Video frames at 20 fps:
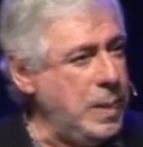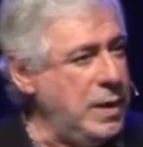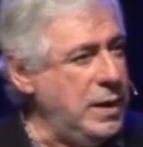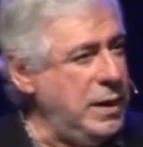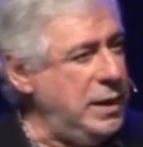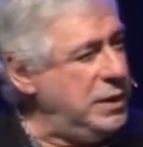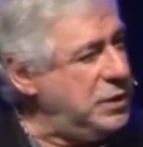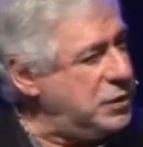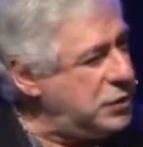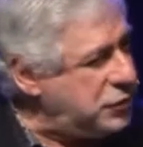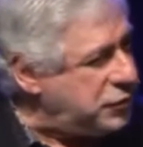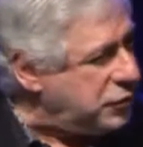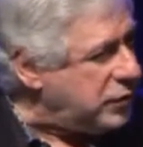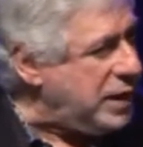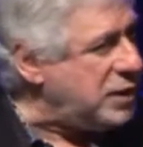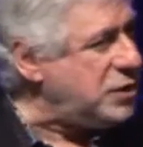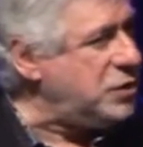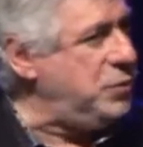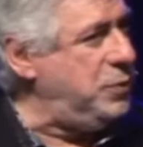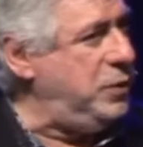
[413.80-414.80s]
And He's
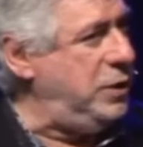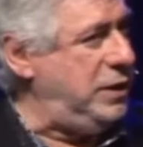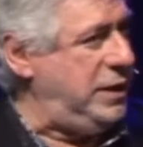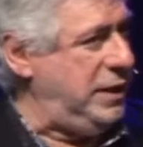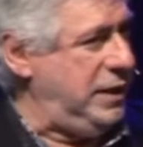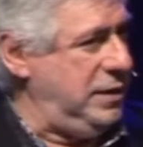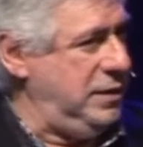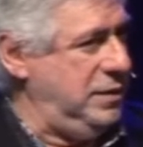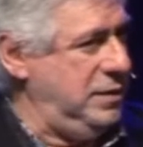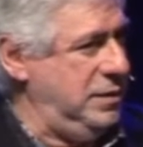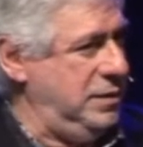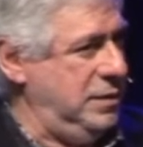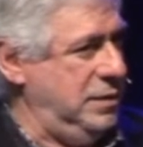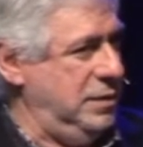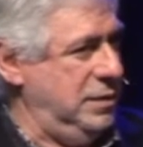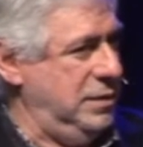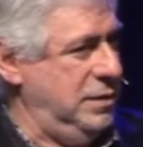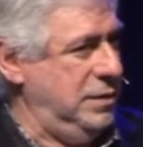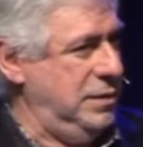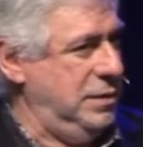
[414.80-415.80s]
trustworthy.
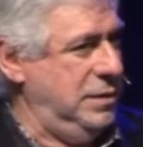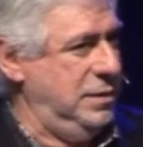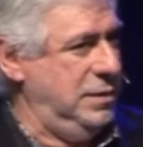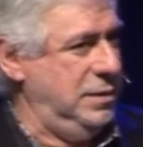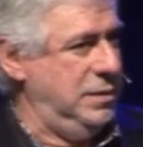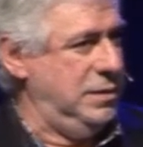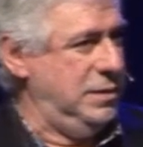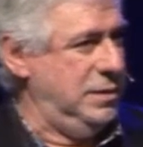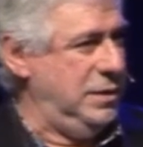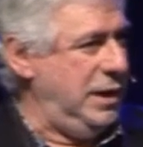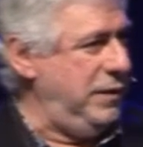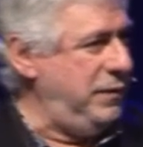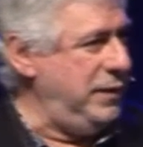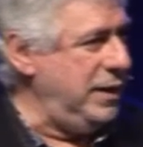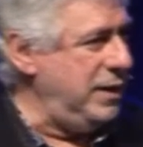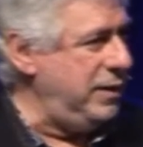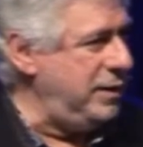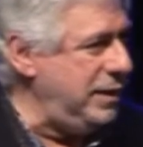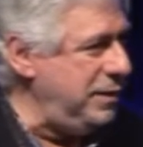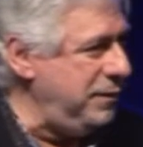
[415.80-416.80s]
I've
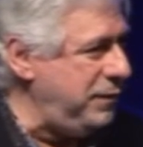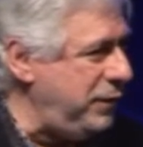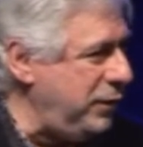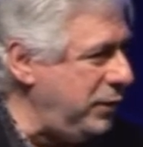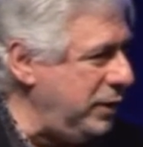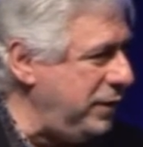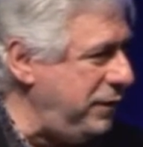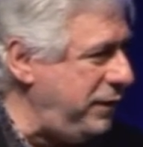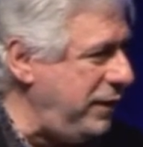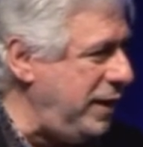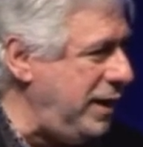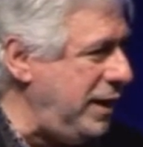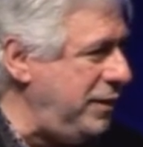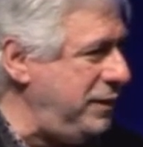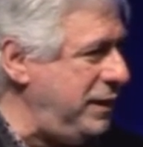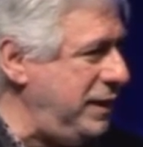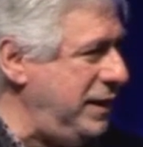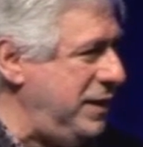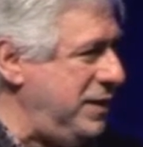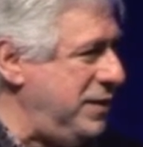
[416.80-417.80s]
known Him 45
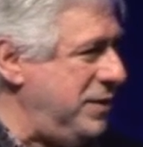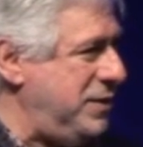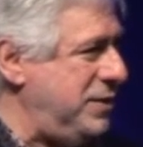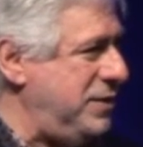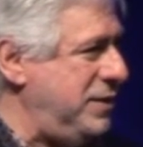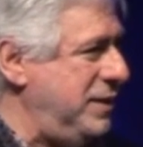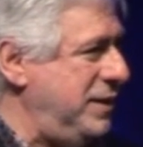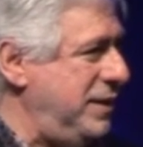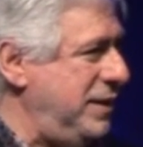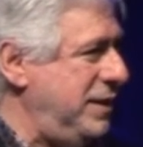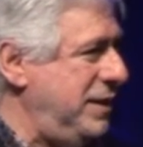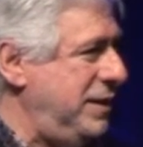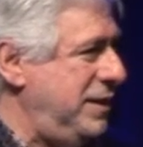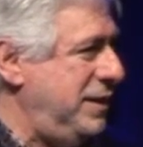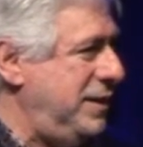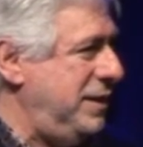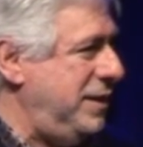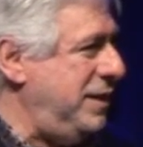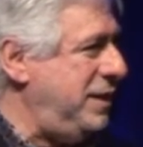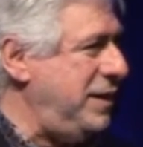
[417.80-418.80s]
years,
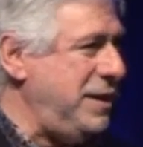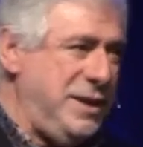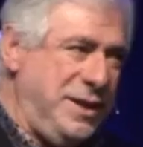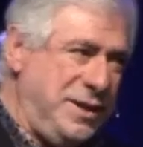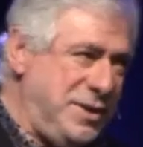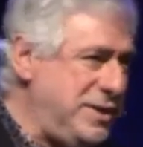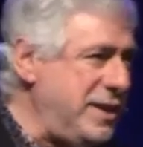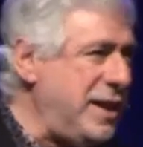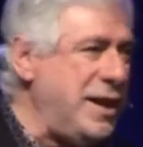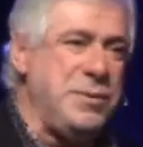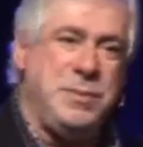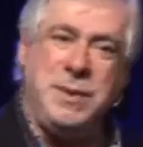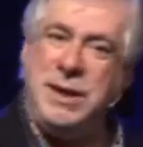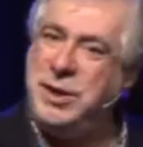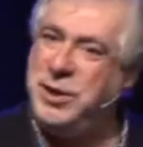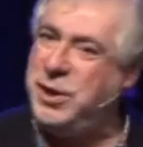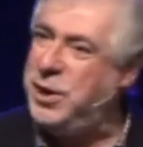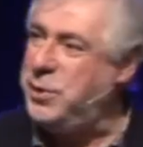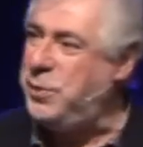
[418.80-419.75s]
and He has done me no